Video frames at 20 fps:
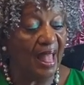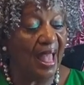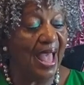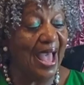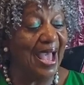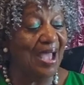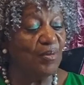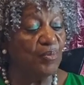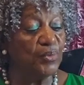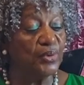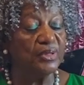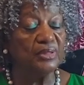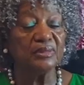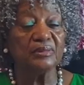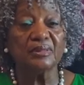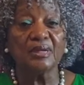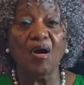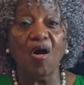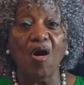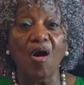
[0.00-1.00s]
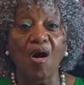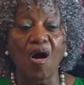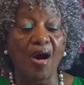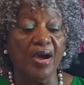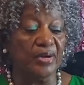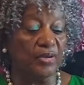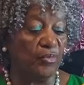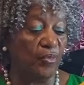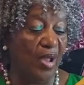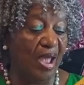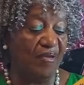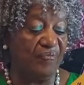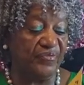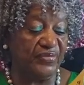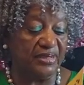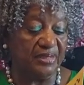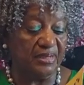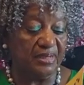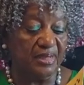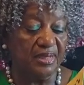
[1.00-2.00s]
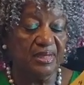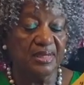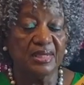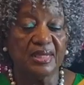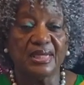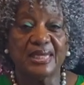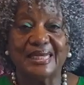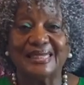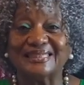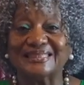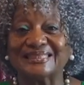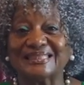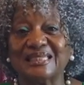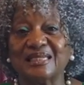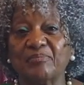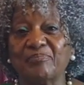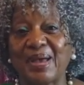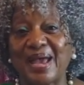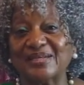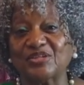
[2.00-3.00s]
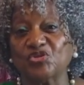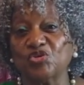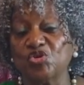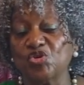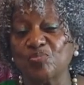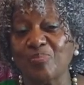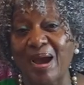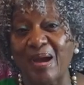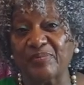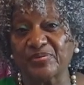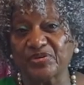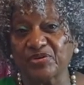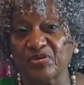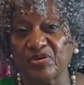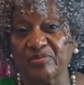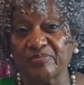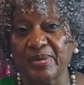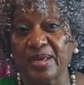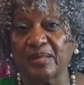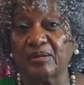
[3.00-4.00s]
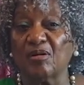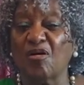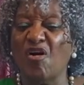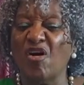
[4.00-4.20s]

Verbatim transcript: I will autograph it, and send it back to you by return mail.